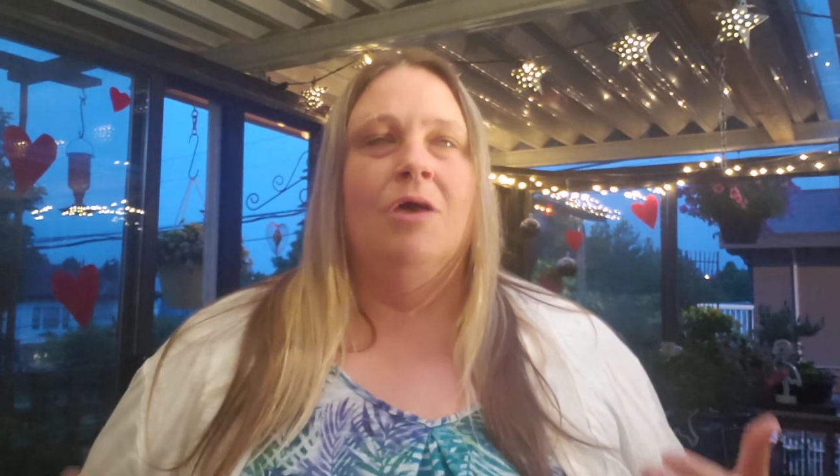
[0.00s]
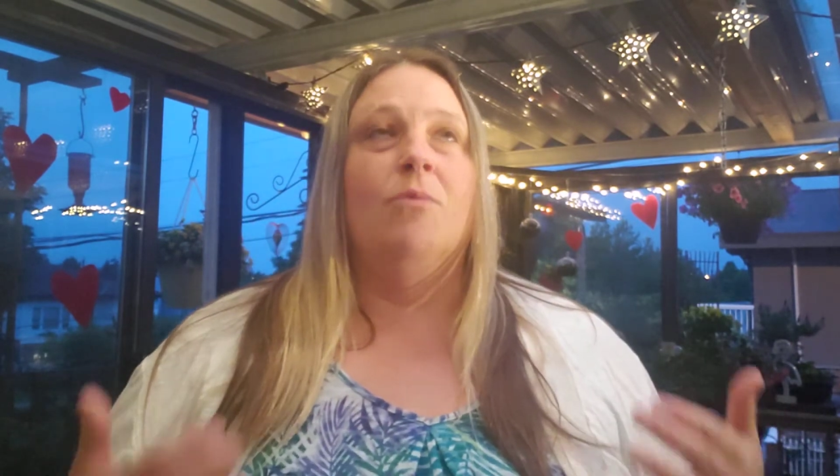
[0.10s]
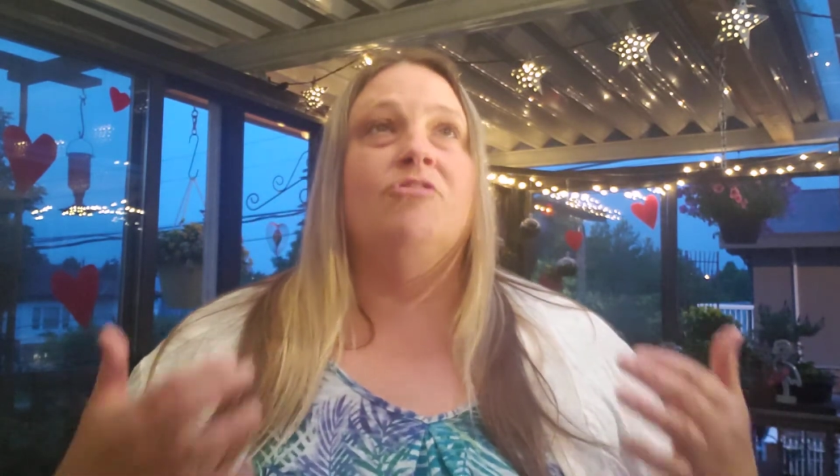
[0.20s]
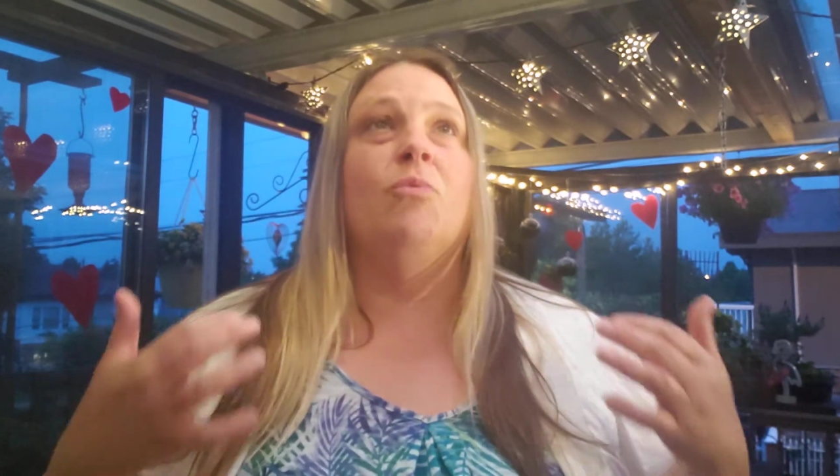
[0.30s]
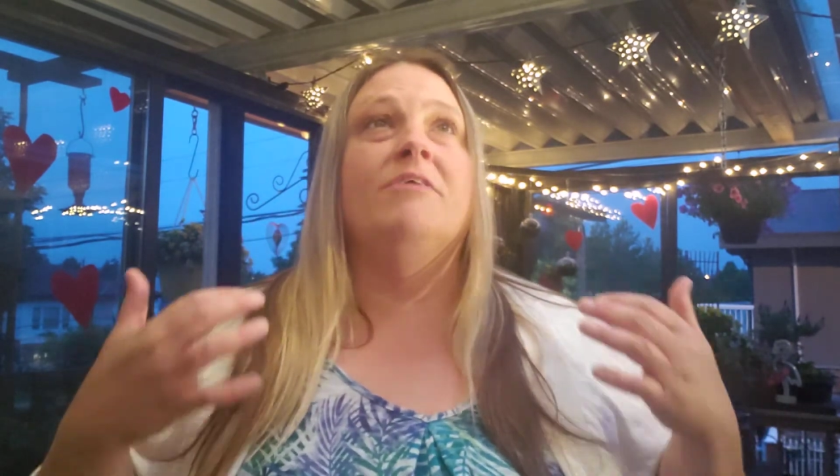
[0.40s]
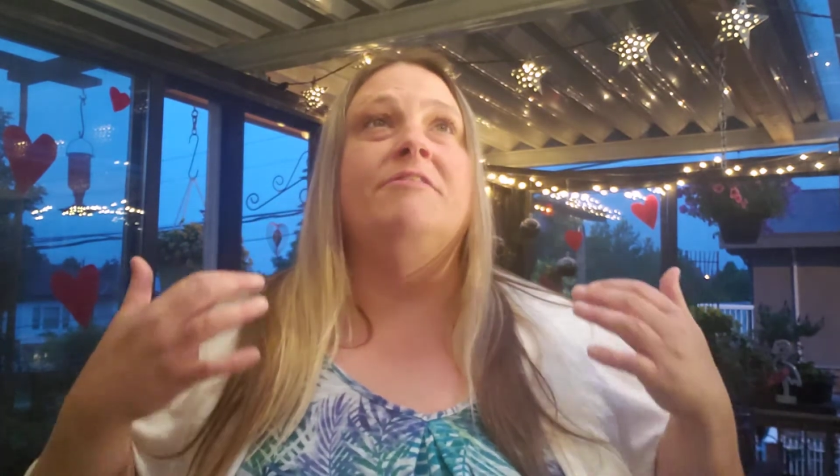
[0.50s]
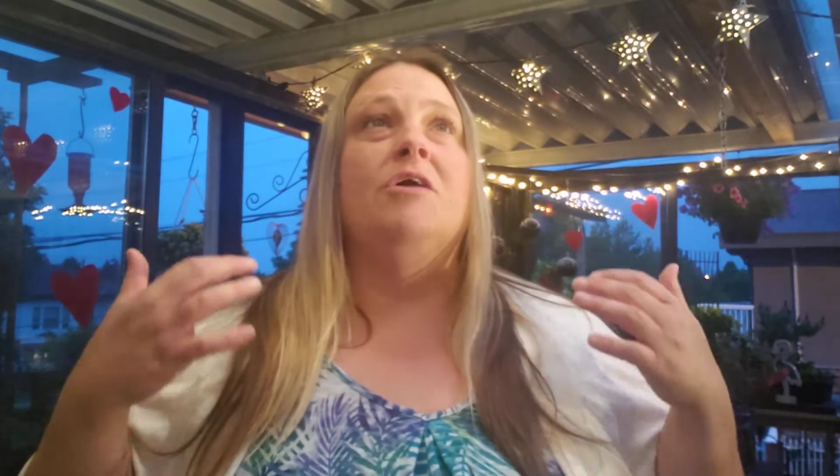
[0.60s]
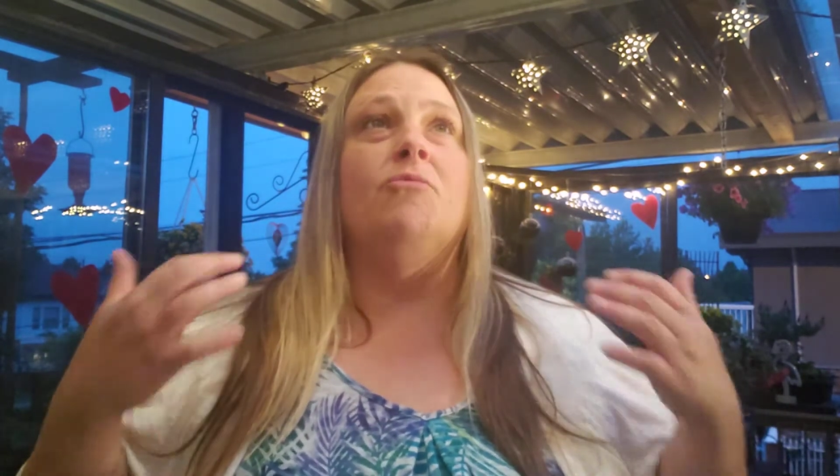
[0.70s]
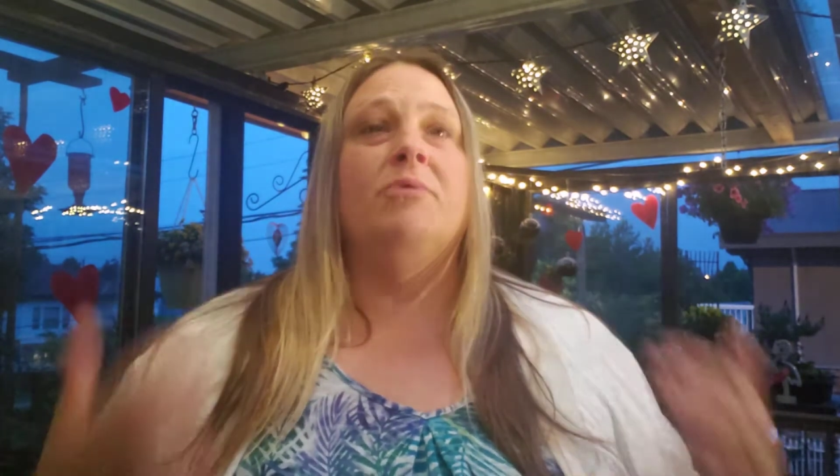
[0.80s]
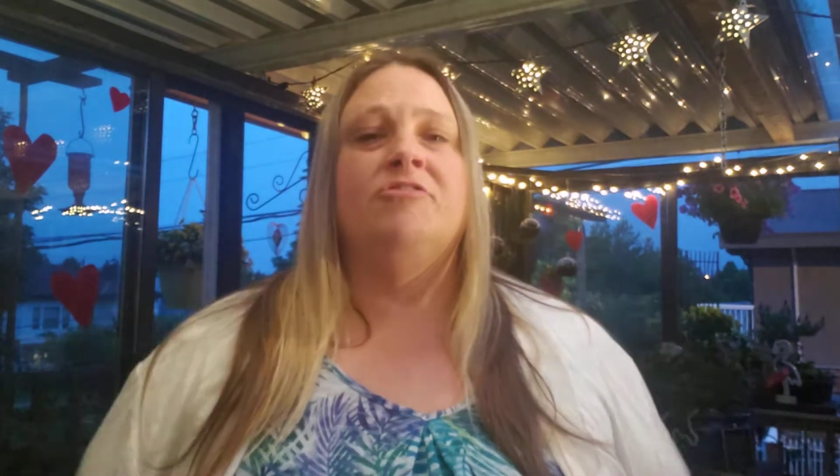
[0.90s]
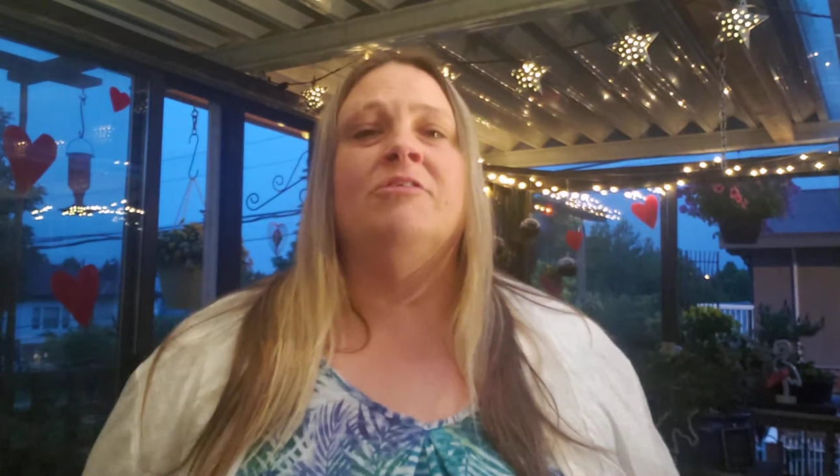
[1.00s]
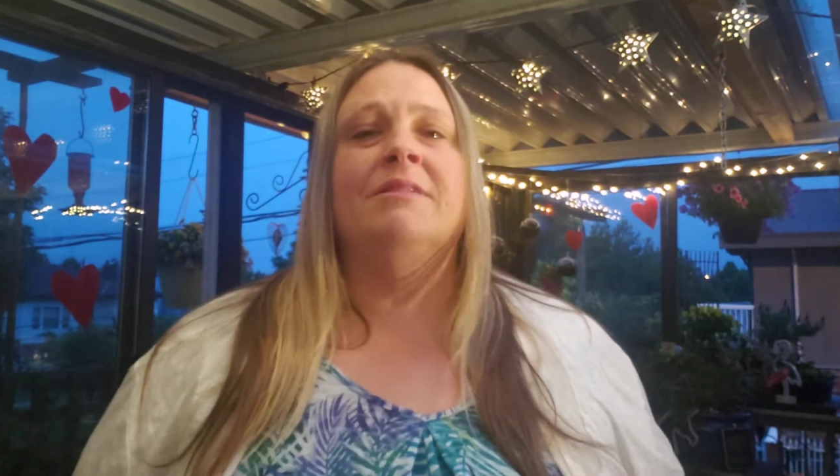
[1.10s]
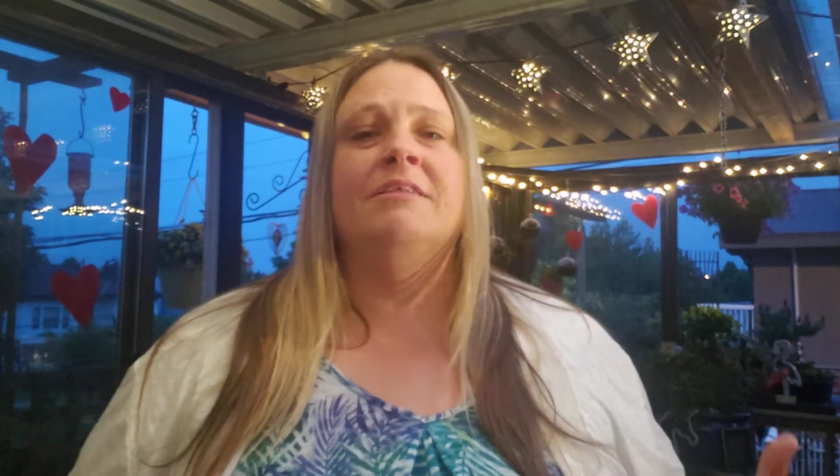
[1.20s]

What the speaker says: which was the original